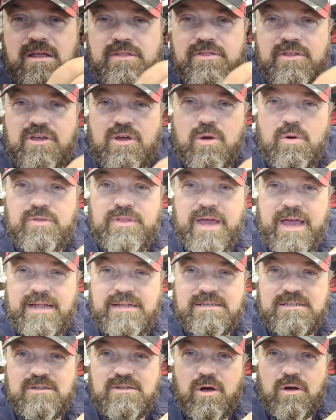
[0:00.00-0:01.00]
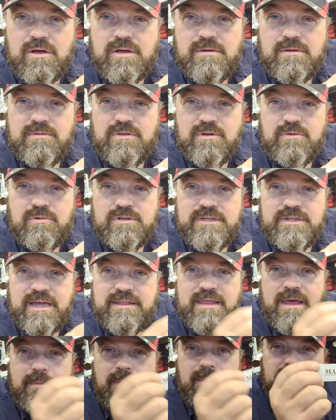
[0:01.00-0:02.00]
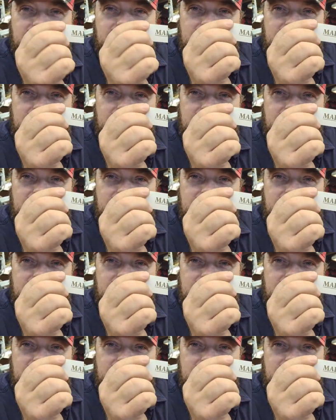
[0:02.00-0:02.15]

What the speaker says: that go on the headstock, run down there, made in